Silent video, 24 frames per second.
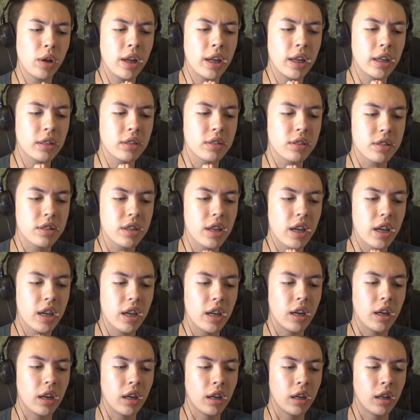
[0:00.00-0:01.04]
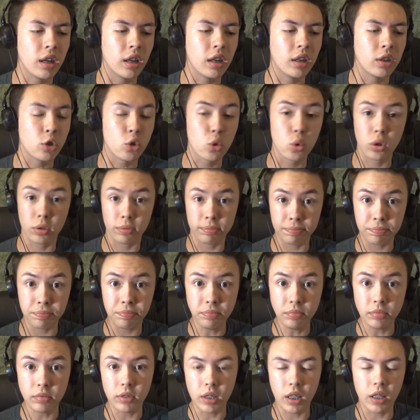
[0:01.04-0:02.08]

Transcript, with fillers: ahead and say, uh, Jordan,